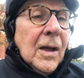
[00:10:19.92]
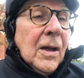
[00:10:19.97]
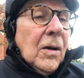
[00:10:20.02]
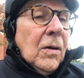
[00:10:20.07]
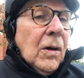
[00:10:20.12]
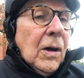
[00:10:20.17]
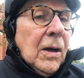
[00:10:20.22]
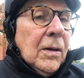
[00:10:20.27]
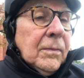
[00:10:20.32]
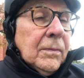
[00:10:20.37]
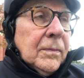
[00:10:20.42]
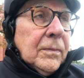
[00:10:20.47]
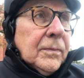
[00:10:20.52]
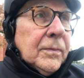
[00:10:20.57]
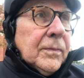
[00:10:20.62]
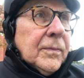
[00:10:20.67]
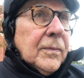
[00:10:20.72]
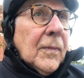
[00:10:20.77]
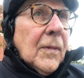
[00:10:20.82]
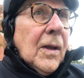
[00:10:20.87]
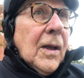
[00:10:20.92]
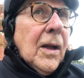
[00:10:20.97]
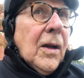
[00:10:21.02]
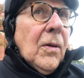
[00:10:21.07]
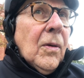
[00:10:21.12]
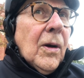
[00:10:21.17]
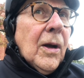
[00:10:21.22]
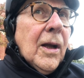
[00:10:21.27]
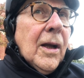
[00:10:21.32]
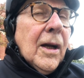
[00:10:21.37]
Well,
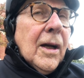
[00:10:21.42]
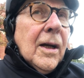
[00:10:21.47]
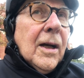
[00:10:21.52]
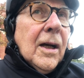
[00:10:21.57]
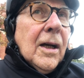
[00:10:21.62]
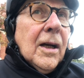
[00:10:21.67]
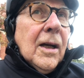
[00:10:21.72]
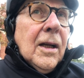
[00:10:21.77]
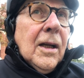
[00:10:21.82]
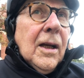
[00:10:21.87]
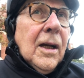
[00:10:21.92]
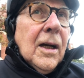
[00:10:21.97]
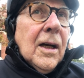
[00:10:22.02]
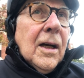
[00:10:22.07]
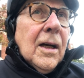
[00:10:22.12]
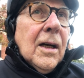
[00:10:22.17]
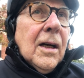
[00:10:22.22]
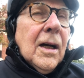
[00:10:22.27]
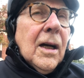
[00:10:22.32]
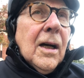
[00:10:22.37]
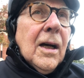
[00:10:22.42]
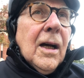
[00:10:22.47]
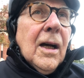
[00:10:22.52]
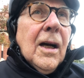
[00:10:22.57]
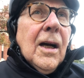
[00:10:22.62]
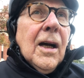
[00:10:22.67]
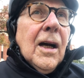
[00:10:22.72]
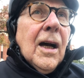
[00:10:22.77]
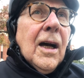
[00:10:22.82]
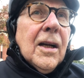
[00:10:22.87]
anyway, I
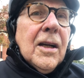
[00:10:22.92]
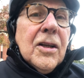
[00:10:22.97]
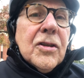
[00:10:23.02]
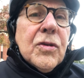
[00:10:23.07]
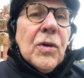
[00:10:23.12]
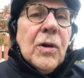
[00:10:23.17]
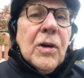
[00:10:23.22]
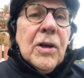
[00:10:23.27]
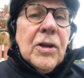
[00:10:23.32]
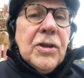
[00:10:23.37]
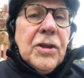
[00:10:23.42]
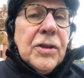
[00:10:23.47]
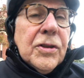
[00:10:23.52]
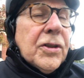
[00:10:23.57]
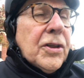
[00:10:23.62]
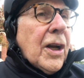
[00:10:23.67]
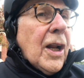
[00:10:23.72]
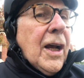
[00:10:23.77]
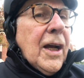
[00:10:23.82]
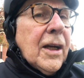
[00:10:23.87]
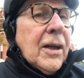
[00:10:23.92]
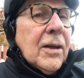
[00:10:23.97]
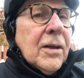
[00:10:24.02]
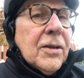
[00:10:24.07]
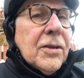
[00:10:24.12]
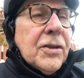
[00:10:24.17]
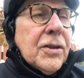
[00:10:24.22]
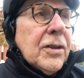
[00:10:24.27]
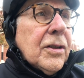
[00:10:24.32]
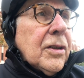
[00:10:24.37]
just wanted you
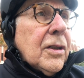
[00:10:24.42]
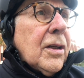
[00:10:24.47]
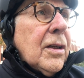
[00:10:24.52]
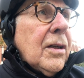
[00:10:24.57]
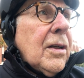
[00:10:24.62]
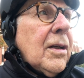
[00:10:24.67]
slackers and